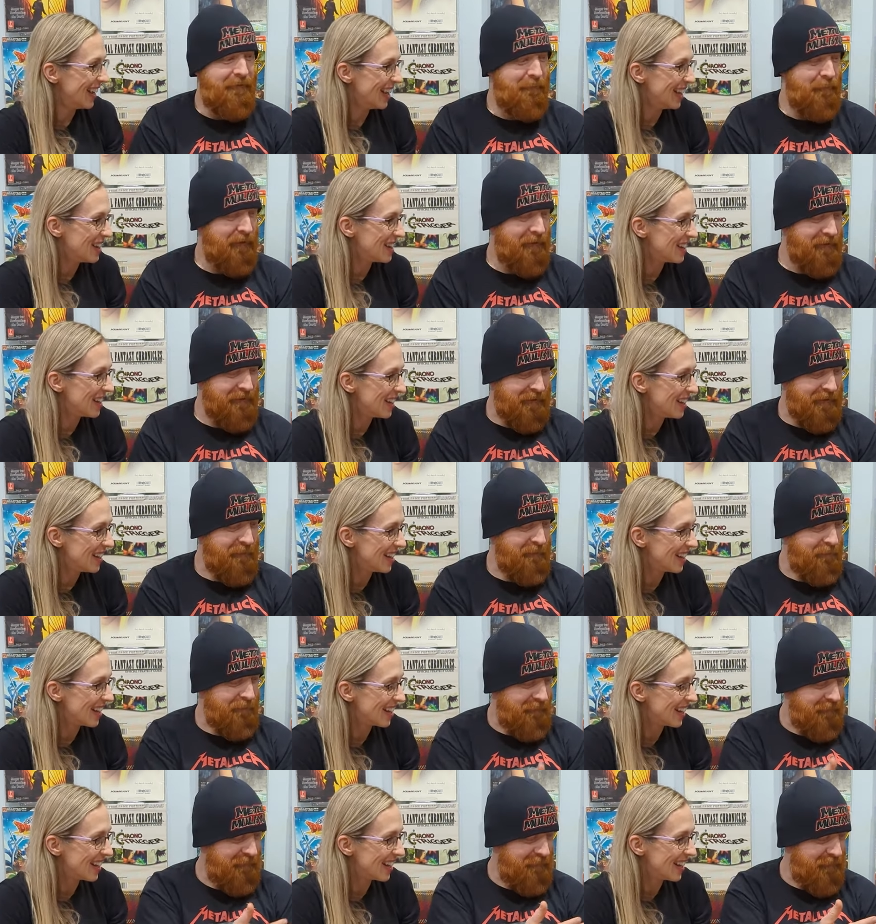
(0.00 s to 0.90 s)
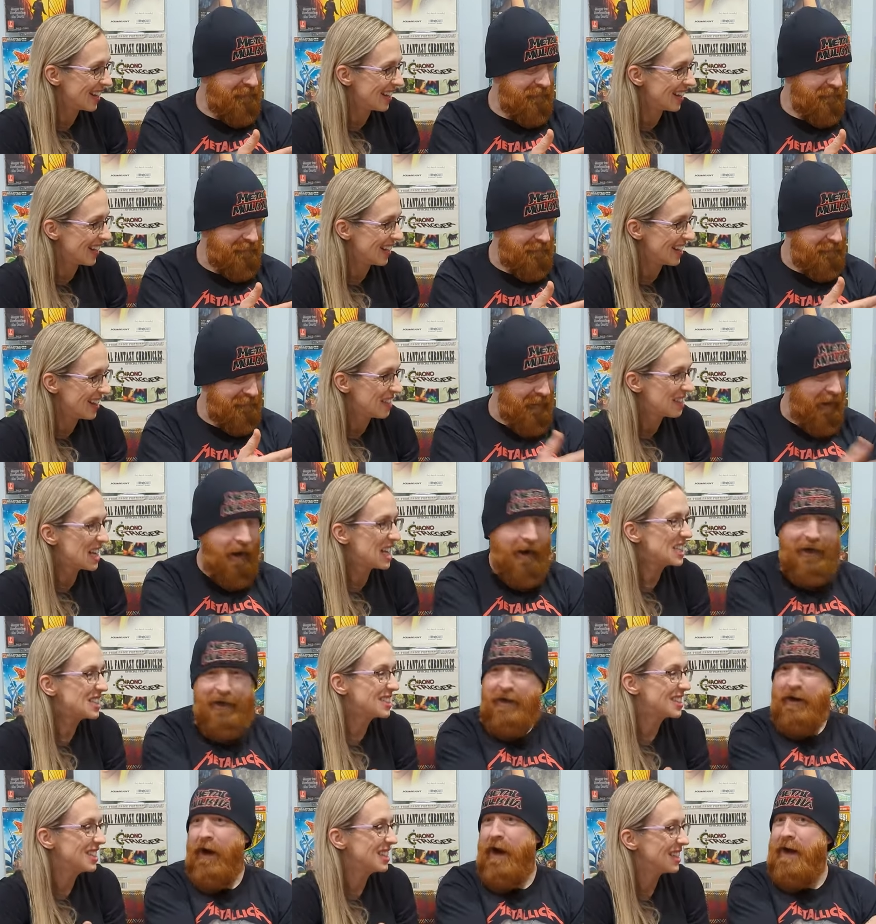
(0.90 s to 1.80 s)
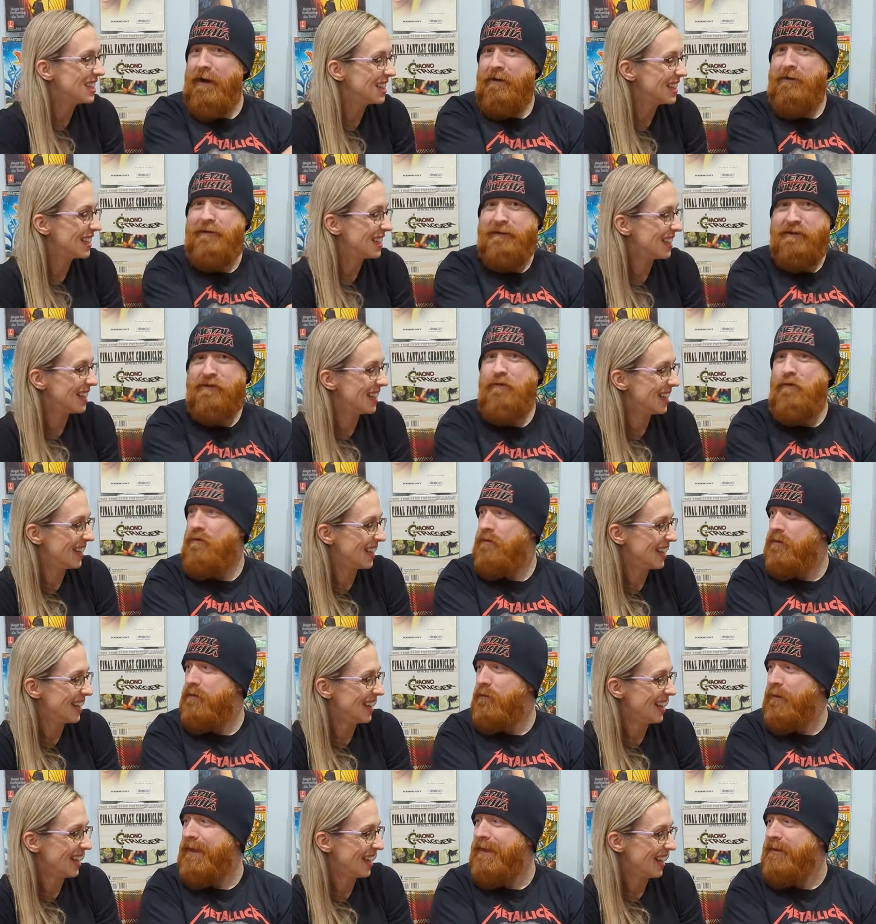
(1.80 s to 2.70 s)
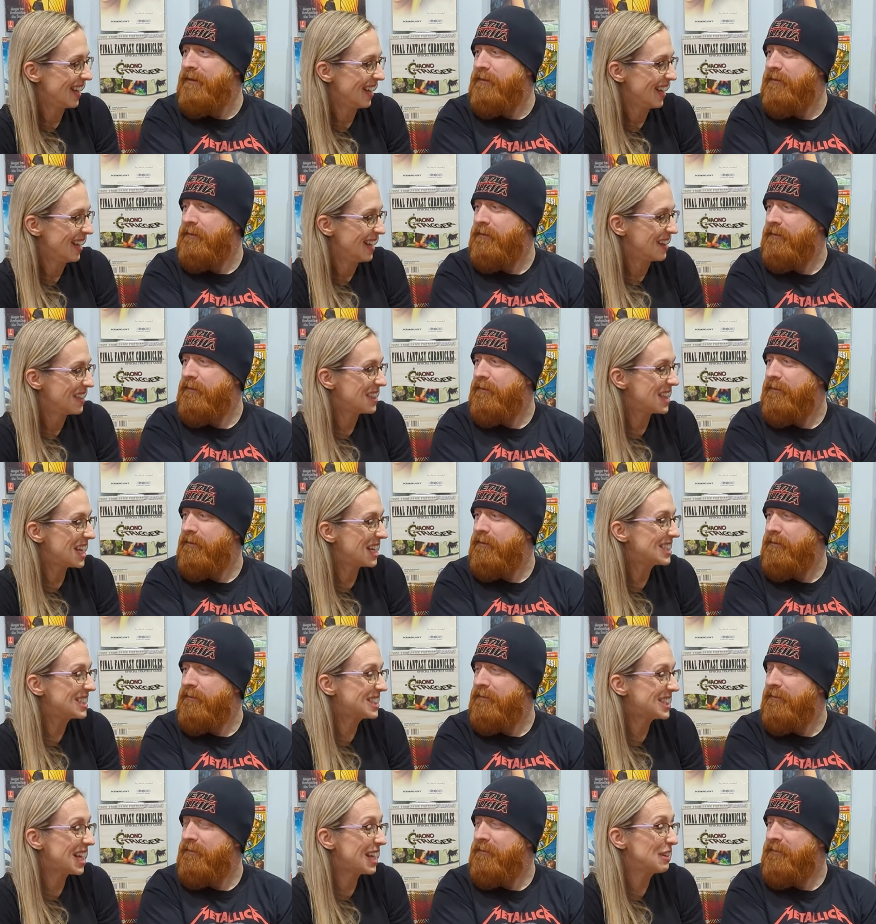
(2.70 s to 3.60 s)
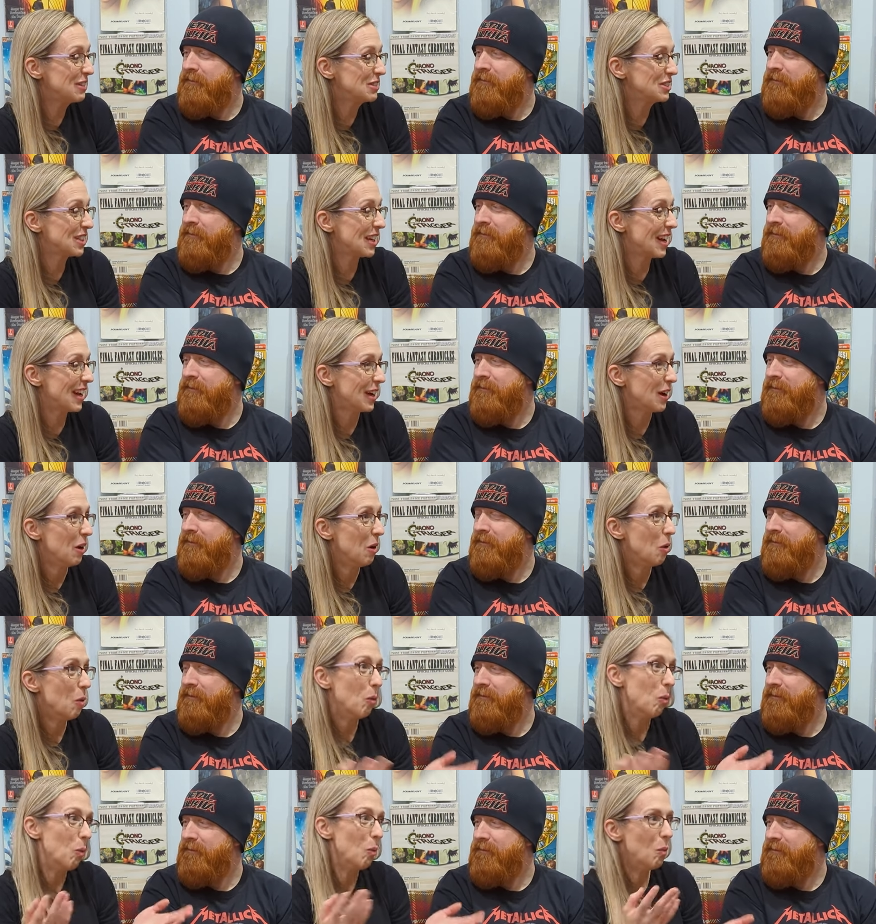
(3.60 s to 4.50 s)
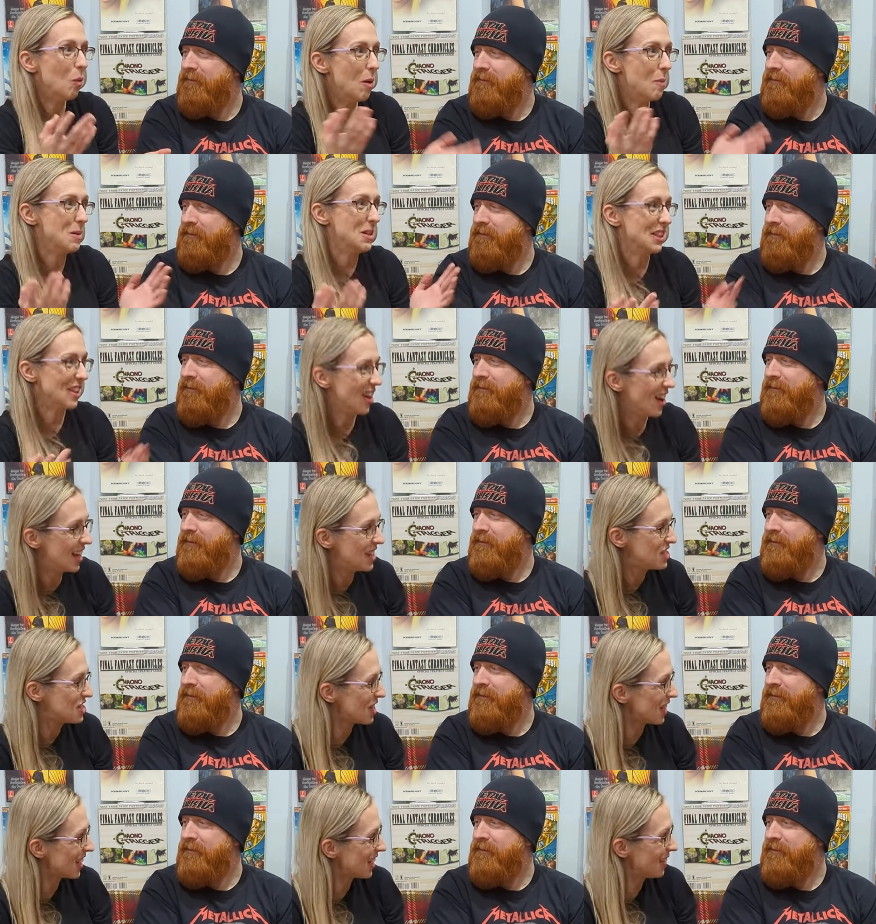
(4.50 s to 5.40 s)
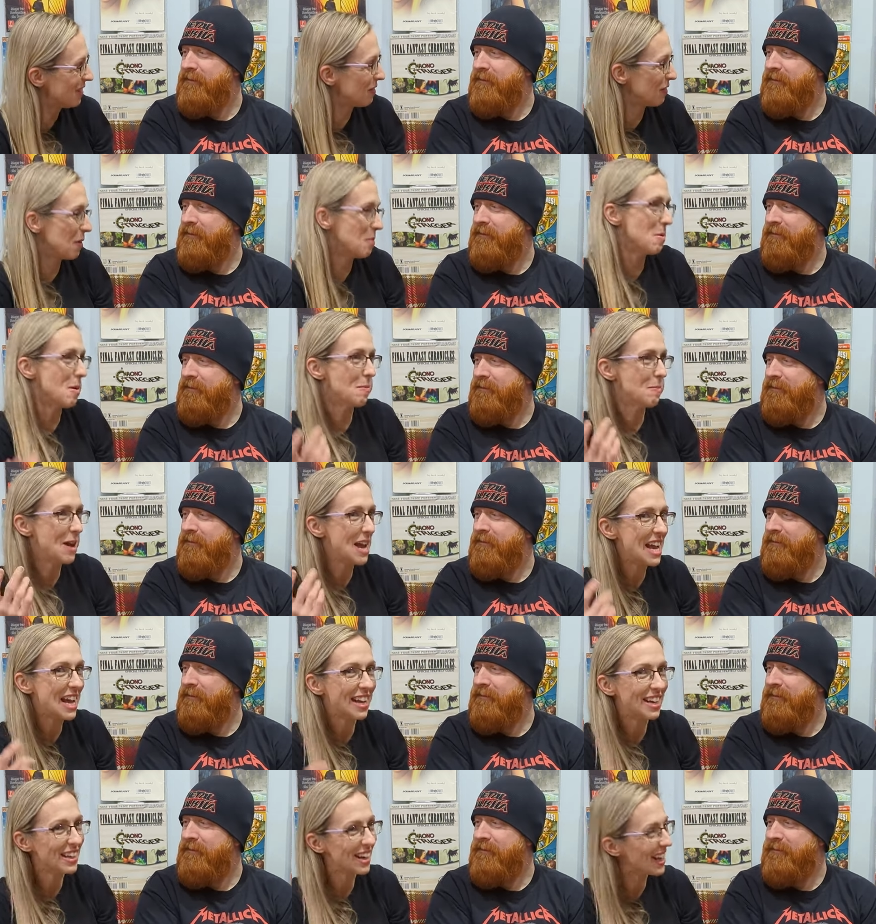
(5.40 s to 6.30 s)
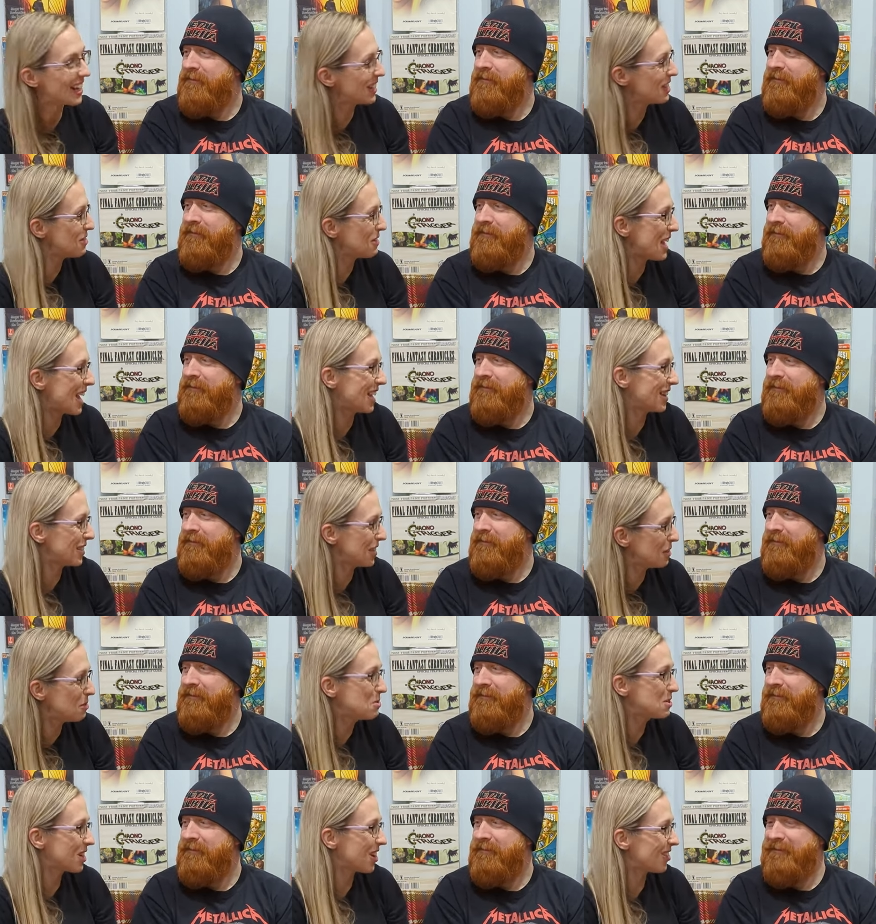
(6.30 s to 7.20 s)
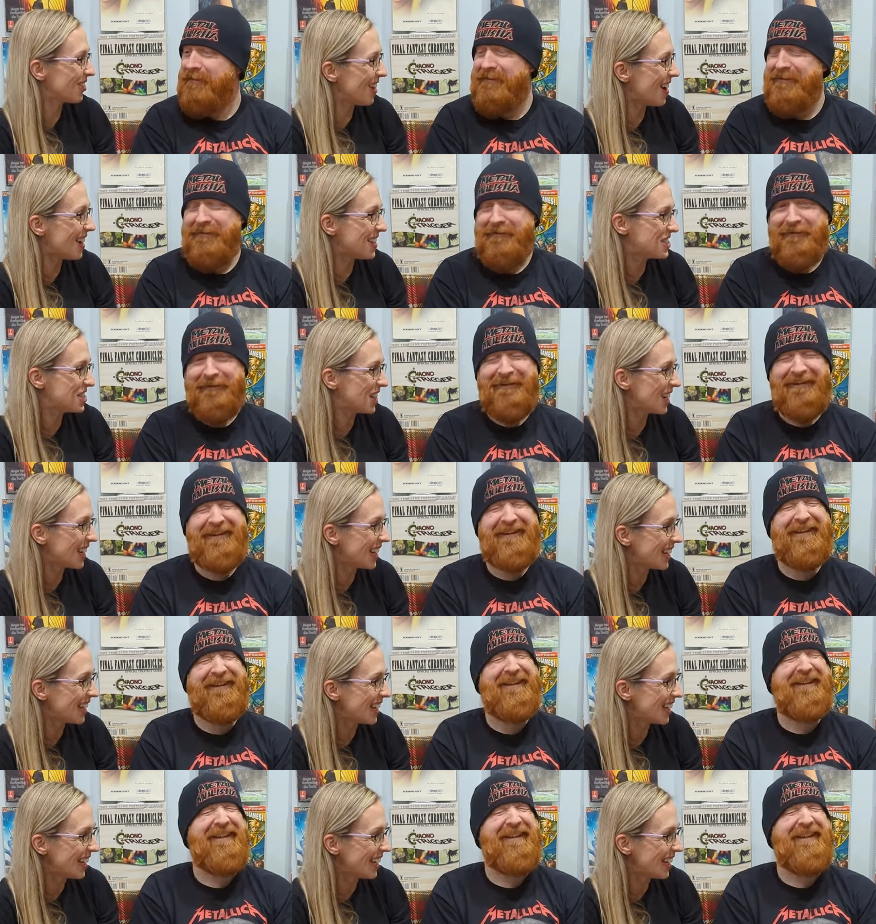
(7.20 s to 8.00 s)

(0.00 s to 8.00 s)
Speaker 1: Because I, the this, higher, higher the score, you win.
Speaker 2: This sounds like woman logic from a man. Like, you can't use our logic.